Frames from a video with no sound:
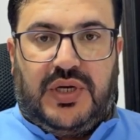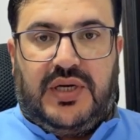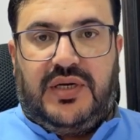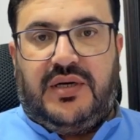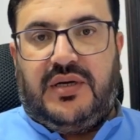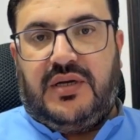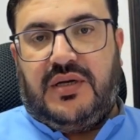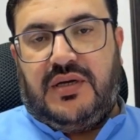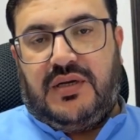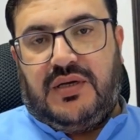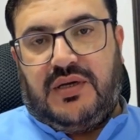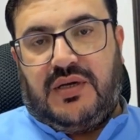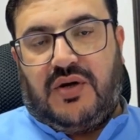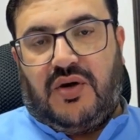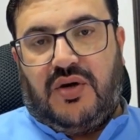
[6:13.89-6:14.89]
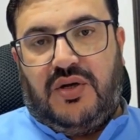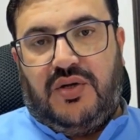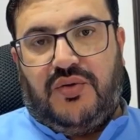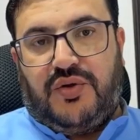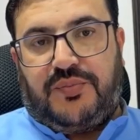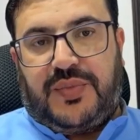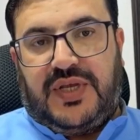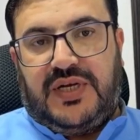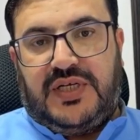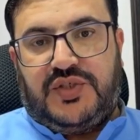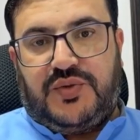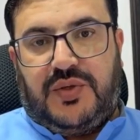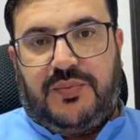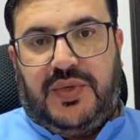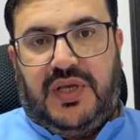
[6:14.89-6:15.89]
and all your
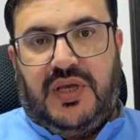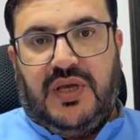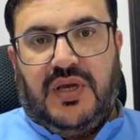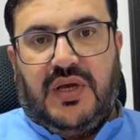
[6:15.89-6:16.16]
panels will be